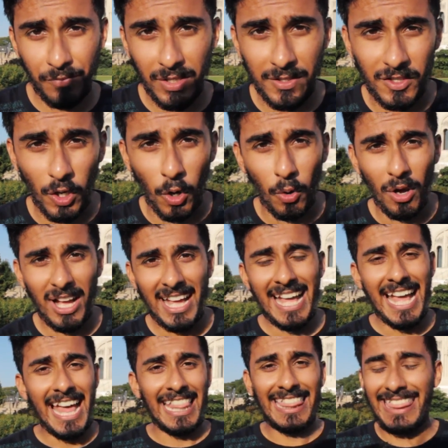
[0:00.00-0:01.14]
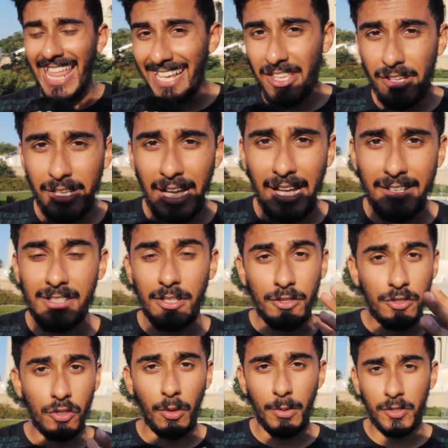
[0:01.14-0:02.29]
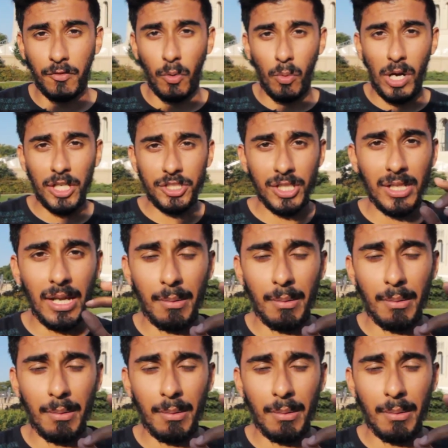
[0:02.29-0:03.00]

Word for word: So thank you guys so much for watching.